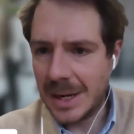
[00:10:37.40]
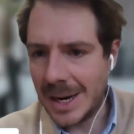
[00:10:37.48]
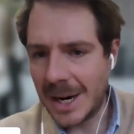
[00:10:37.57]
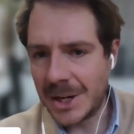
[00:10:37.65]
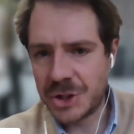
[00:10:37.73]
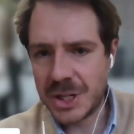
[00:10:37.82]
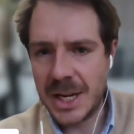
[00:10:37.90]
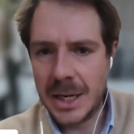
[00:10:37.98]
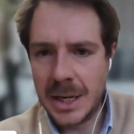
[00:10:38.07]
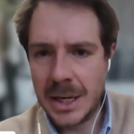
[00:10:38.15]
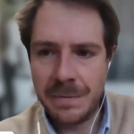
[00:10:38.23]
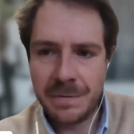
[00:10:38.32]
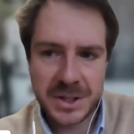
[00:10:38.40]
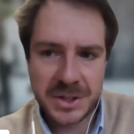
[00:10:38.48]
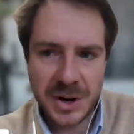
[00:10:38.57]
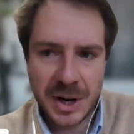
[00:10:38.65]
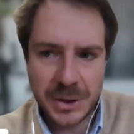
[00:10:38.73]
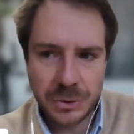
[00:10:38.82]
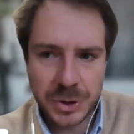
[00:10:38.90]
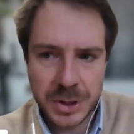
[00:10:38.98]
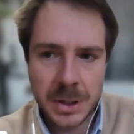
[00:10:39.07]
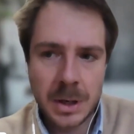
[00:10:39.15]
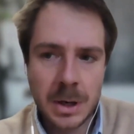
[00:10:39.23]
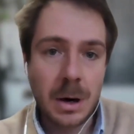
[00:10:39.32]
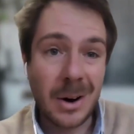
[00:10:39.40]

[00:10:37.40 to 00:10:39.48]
large-scale infrastructures,